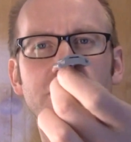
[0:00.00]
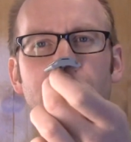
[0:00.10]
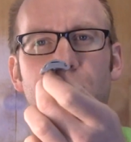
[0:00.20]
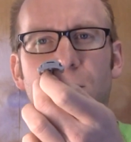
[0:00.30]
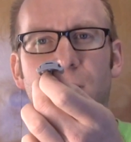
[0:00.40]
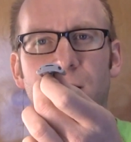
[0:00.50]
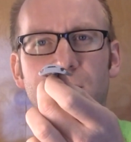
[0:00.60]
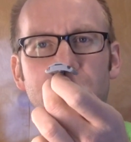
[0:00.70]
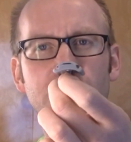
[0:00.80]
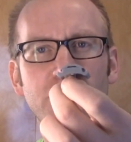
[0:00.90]
If you look at
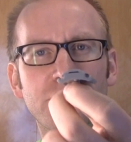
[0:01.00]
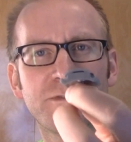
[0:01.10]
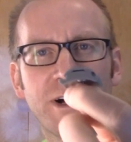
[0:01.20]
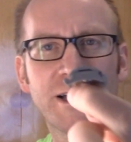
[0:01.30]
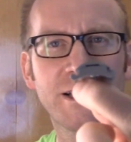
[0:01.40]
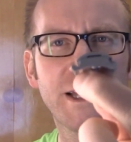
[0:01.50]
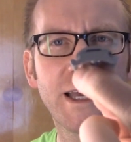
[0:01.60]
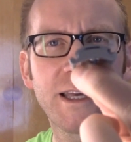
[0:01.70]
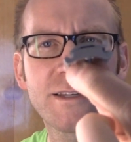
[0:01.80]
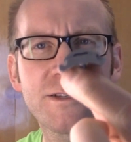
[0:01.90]
it in profile, it
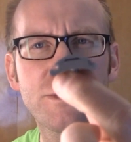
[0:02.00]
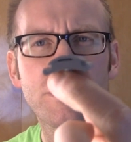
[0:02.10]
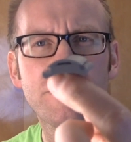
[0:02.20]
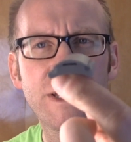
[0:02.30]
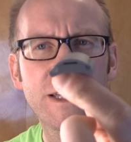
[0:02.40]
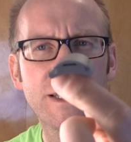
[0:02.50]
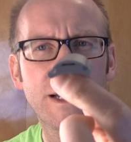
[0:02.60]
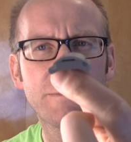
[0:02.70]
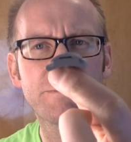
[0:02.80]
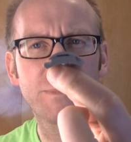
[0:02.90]
has sort of a